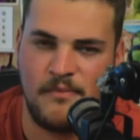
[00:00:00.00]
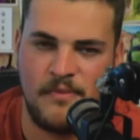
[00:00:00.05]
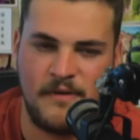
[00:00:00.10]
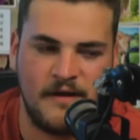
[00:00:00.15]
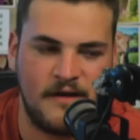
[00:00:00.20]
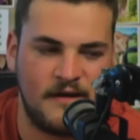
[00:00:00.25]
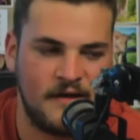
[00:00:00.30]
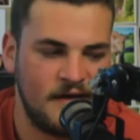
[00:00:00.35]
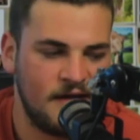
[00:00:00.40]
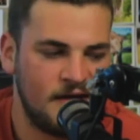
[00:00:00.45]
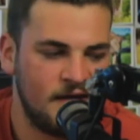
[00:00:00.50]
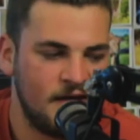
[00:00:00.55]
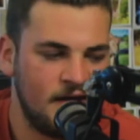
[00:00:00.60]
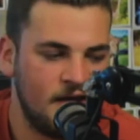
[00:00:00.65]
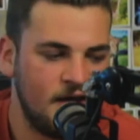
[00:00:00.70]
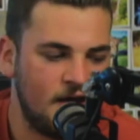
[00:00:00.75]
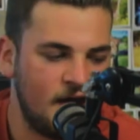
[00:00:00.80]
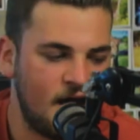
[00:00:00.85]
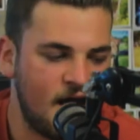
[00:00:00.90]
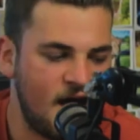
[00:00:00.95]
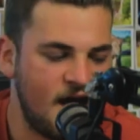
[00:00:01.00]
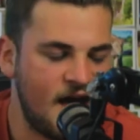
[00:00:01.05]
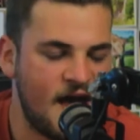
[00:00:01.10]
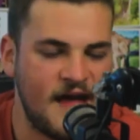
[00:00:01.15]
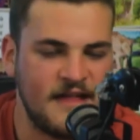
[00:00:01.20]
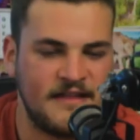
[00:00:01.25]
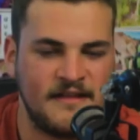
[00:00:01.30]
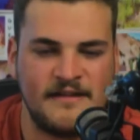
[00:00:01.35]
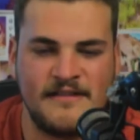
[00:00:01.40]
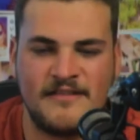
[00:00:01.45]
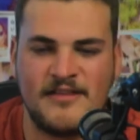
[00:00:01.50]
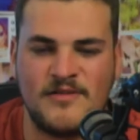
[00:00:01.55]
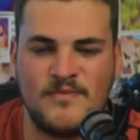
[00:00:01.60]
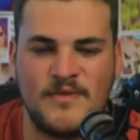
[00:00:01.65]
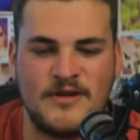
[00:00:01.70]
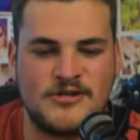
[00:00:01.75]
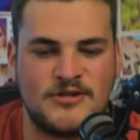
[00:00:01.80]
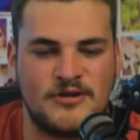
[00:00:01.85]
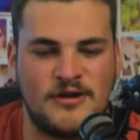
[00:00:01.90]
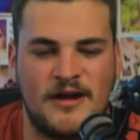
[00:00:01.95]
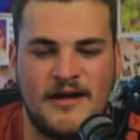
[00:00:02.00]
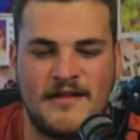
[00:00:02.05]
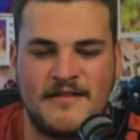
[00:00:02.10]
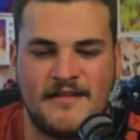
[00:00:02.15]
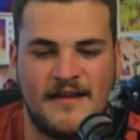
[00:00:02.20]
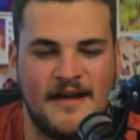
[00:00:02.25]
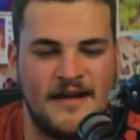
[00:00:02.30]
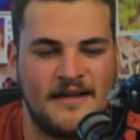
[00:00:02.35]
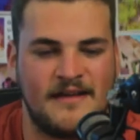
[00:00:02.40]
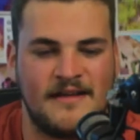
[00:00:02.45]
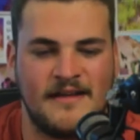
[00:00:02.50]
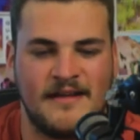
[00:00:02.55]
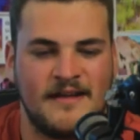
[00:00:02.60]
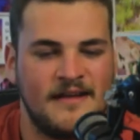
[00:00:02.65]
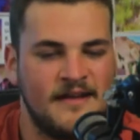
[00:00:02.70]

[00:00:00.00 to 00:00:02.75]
But I sent it to Mitchell. I was like,